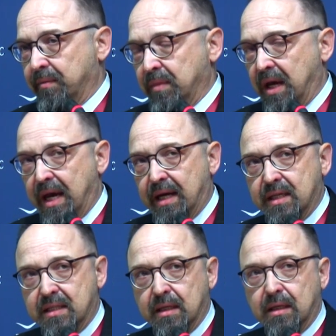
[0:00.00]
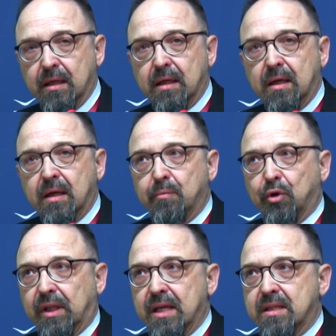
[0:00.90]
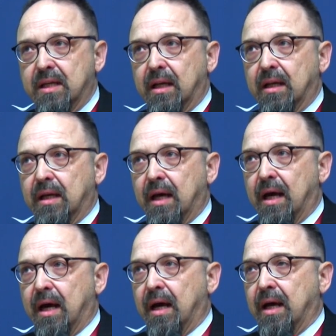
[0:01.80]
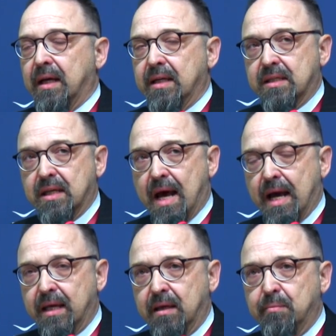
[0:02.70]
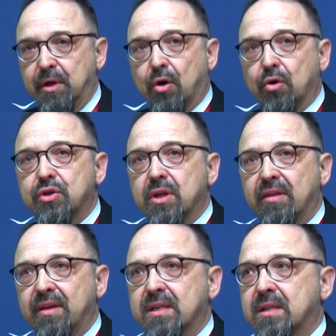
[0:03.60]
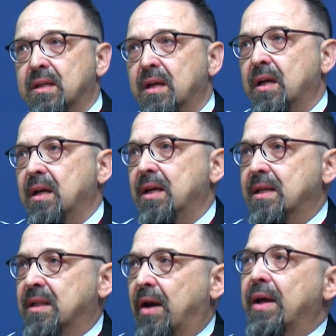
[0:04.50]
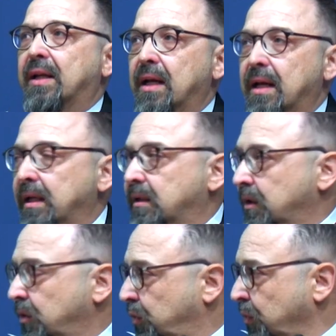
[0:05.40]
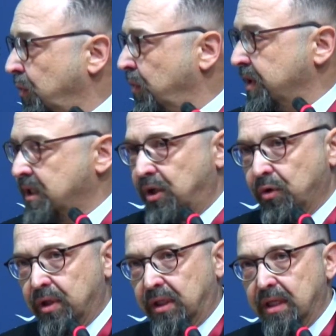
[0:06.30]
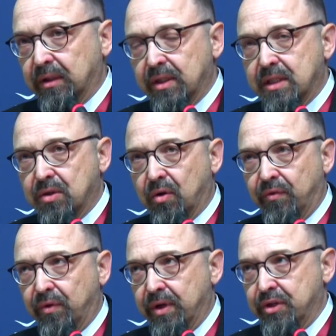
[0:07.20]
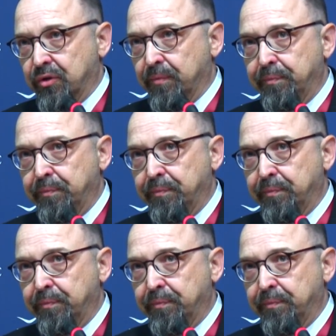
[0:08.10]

energy potential is lying, because this is directly linked to the security interest of the region.